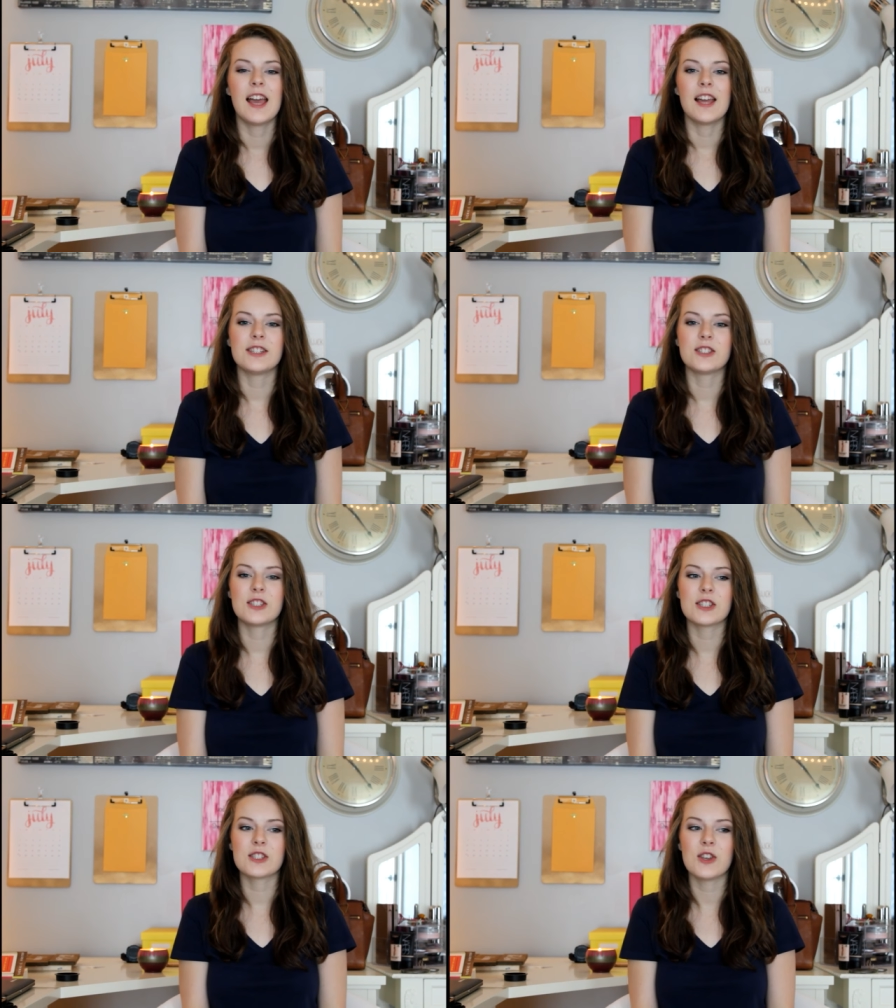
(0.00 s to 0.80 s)
and
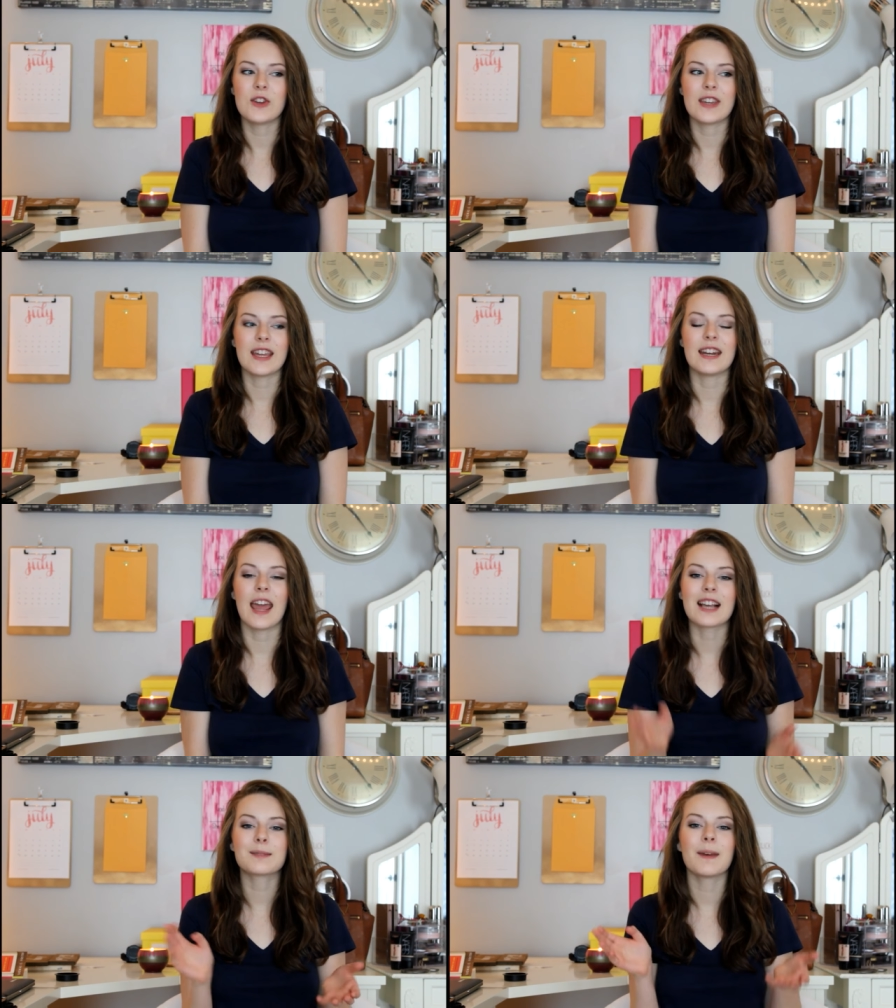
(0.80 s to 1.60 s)
just so you can get
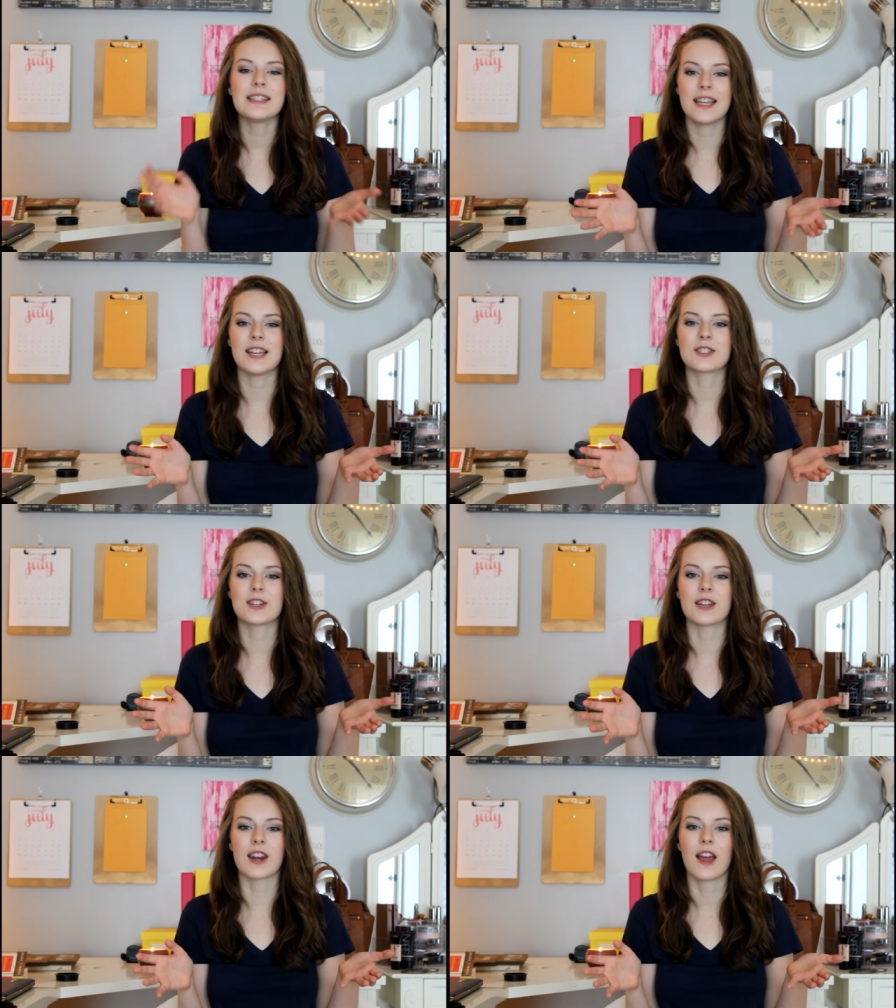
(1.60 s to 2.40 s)
an
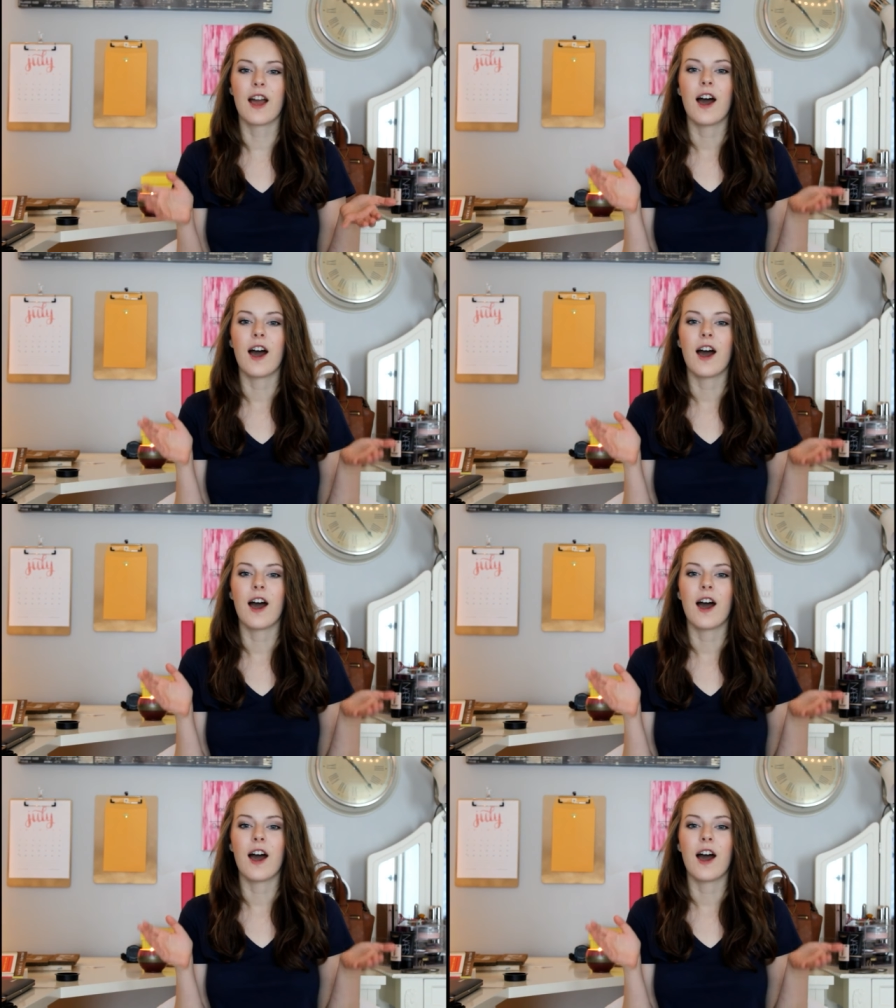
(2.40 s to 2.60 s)
expectation